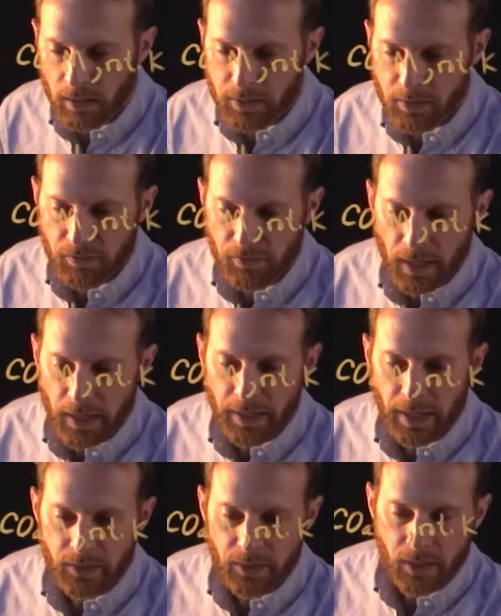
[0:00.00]
It's defined
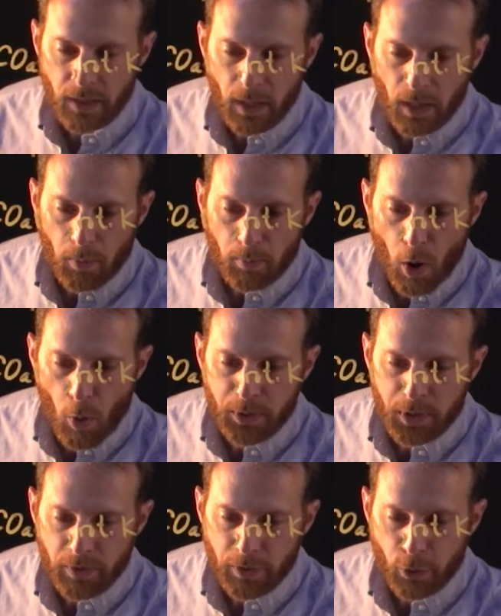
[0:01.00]
as the
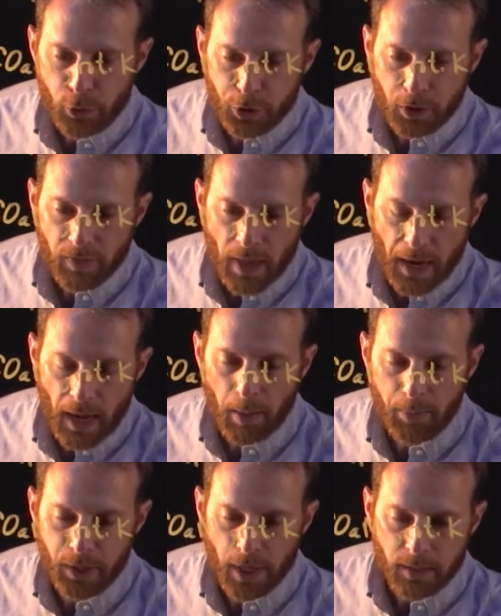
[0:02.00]
moment of inertia of that
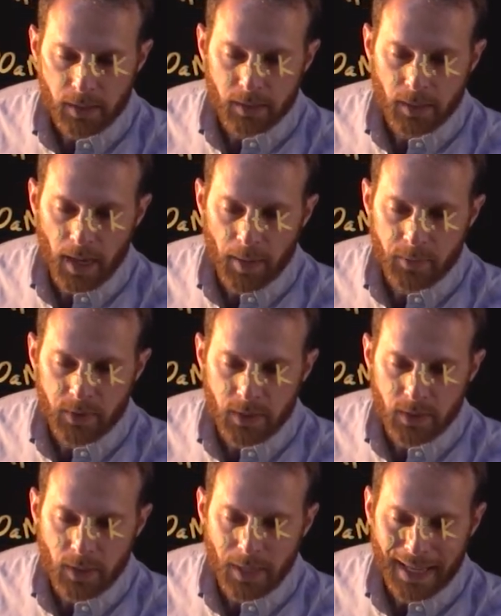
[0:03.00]
object times
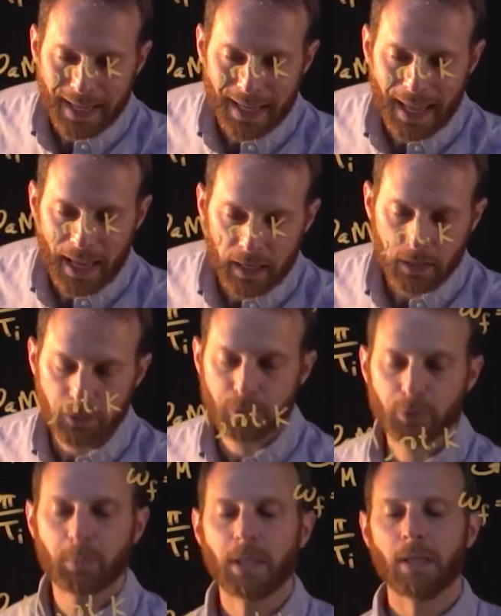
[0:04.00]
its angular
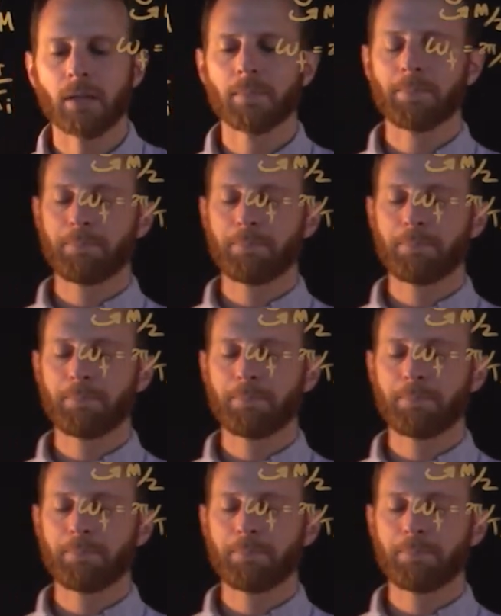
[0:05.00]
speed.